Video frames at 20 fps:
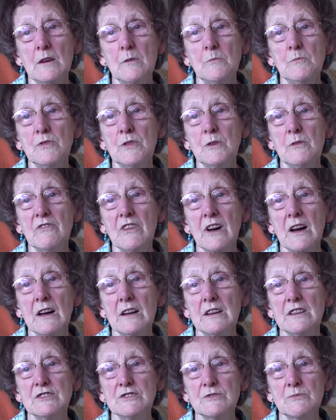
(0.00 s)

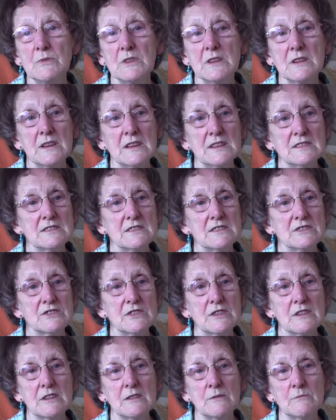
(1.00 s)
Improvise where
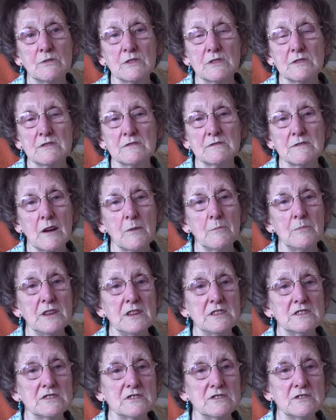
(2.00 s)
necessary with a
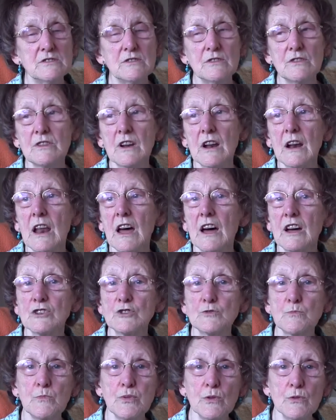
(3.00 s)
basin or a
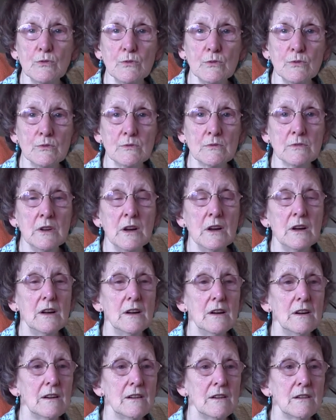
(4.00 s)
large bowl,
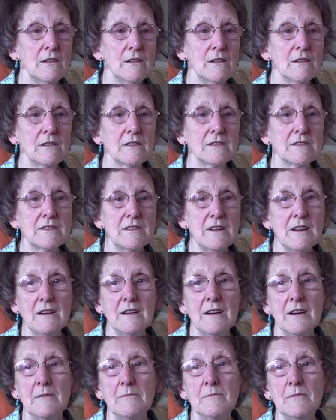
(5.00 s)
or,
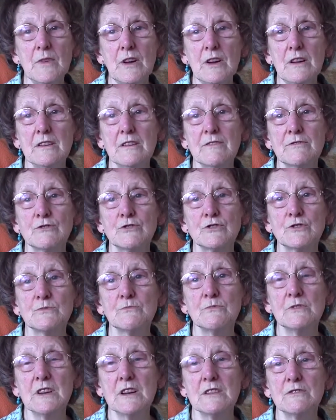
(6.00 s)
um, and of
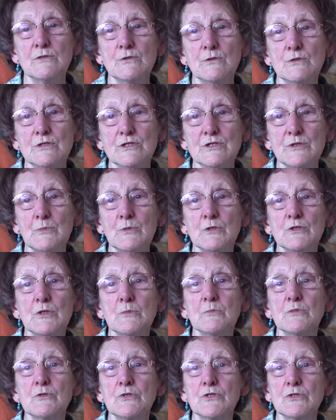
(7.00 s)
course, we had no
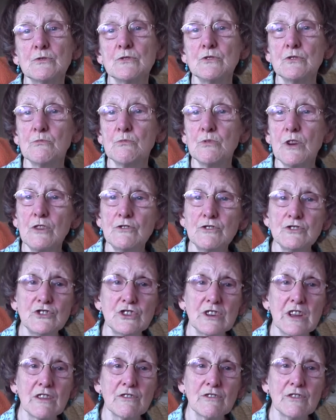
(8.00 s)
disposables, so how
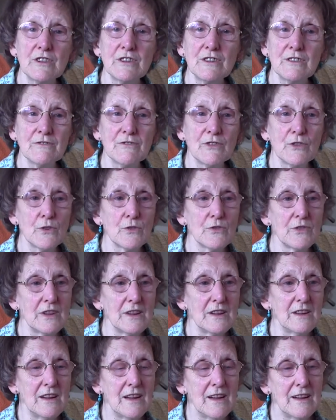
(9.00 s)
did you get rid of all
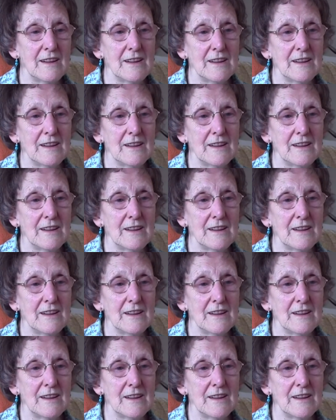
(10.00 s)
the